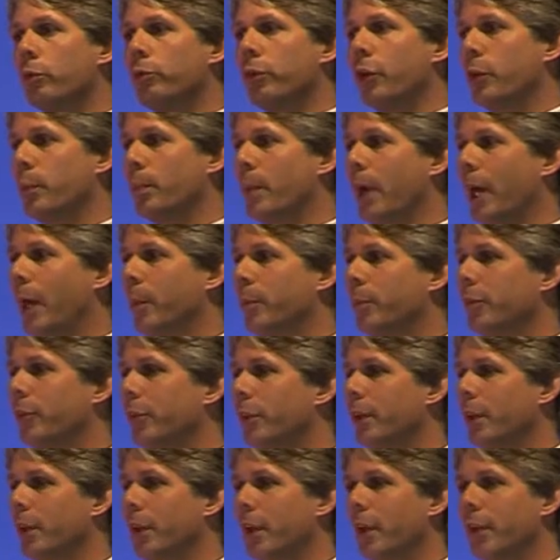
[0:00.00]
route maps
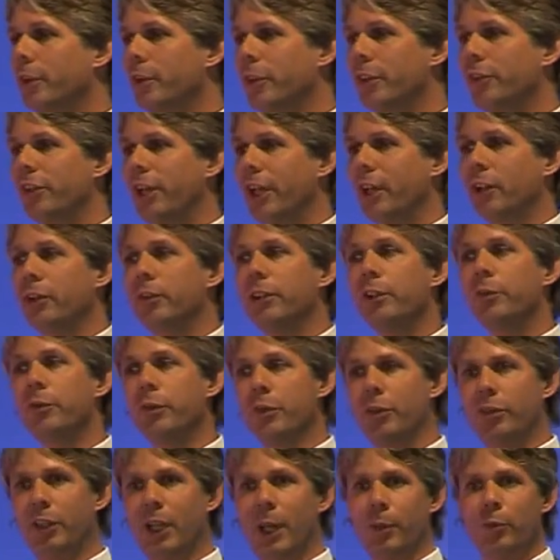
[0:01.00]
to tell
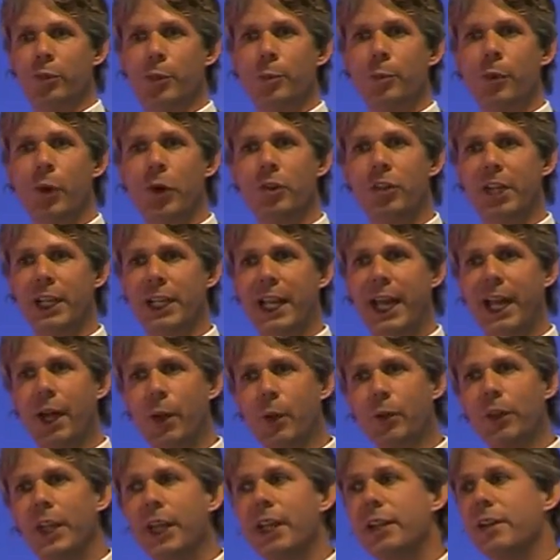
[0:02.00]
different types of project
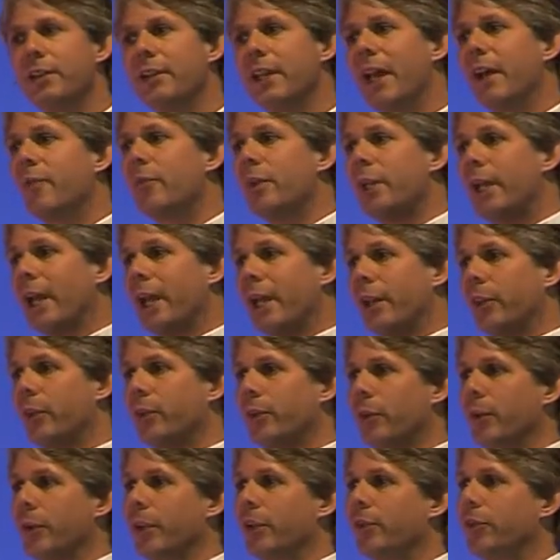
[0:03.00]
how they can navigate
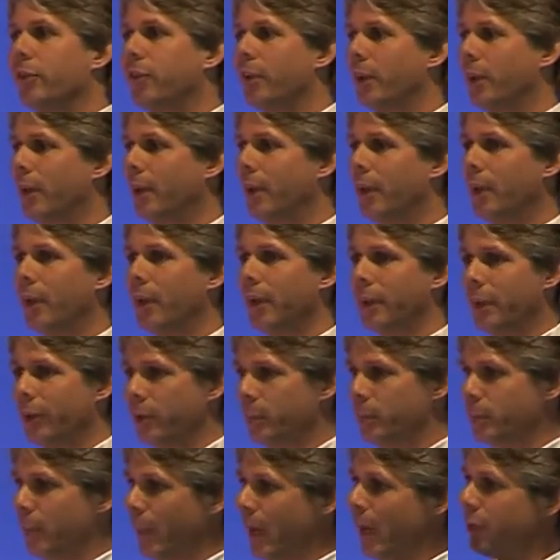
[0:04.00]
through this, this
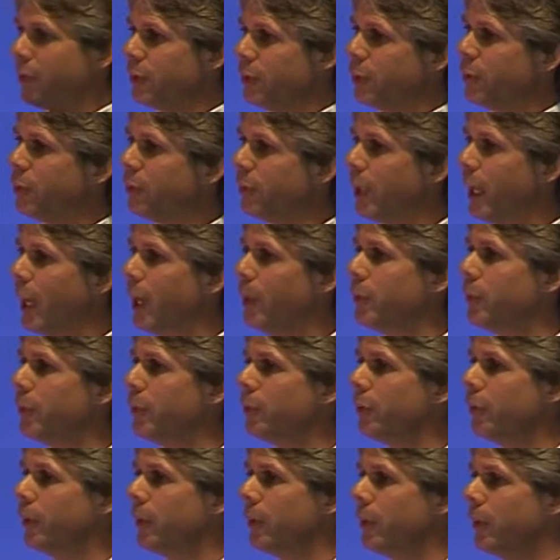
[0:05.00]
mass of
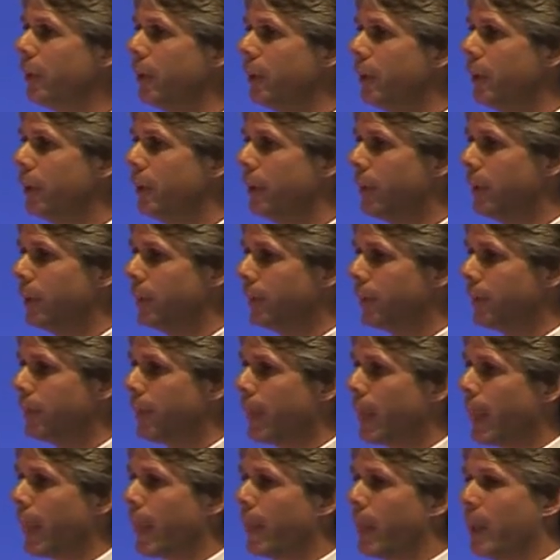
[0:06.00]
steps.
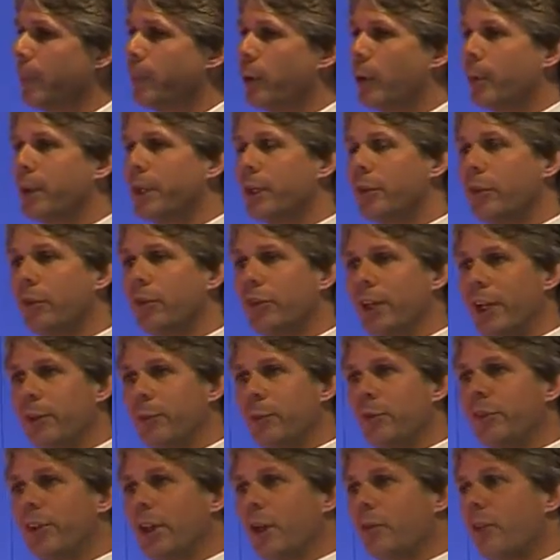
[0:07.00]
They probably could have saved
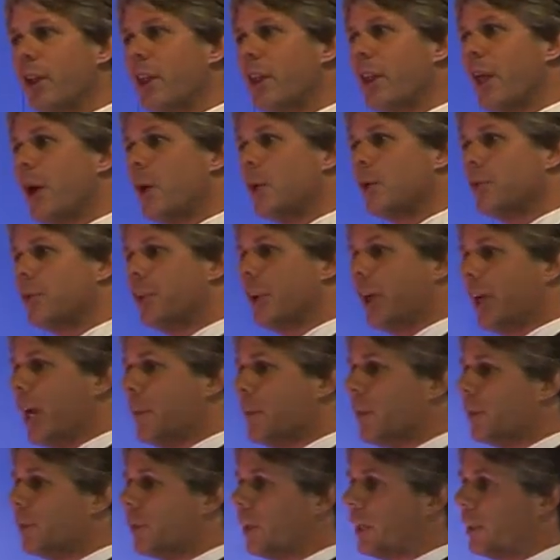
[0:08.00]
themselves a load of
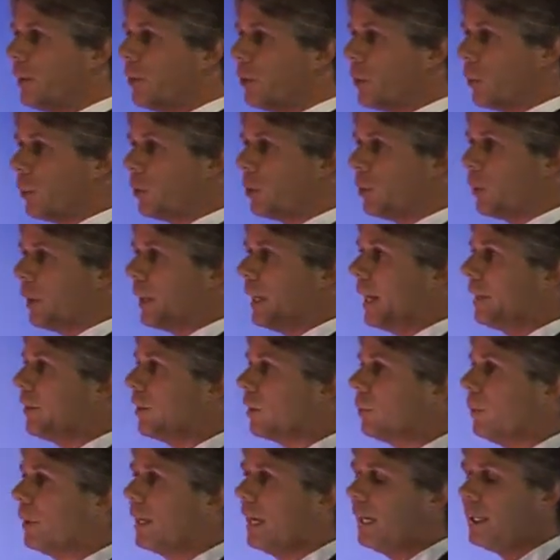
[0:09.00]
time if they'd thought about that at
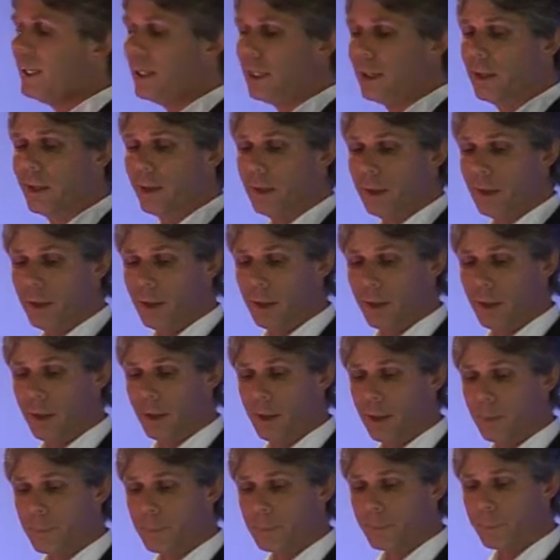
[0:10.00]
the beginning
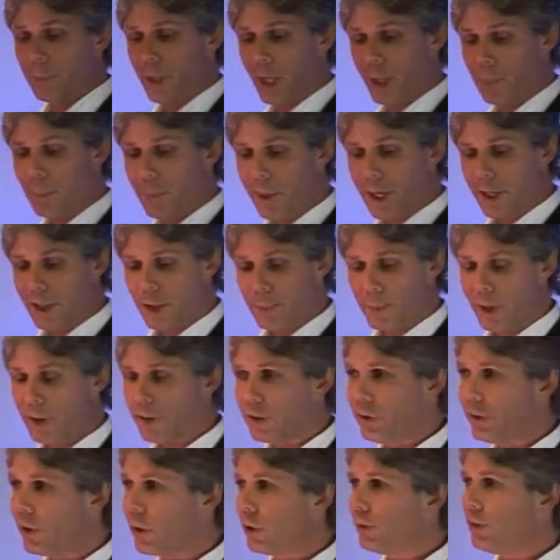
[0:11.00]
and made the
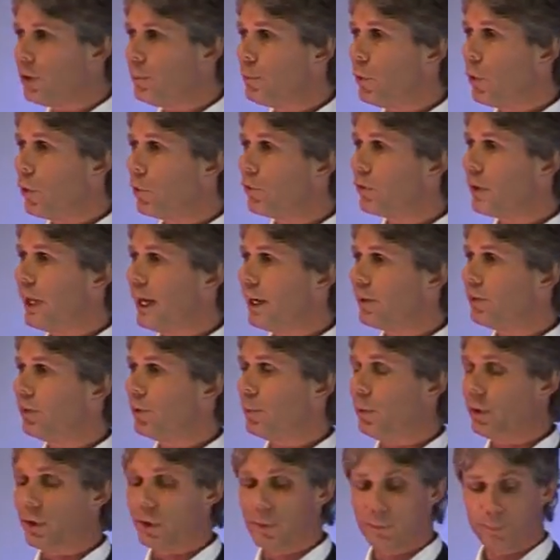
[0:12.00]
methodology more
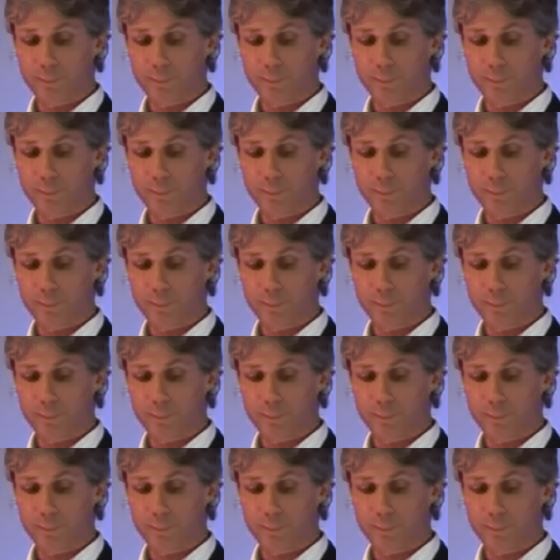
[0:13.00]
flexible.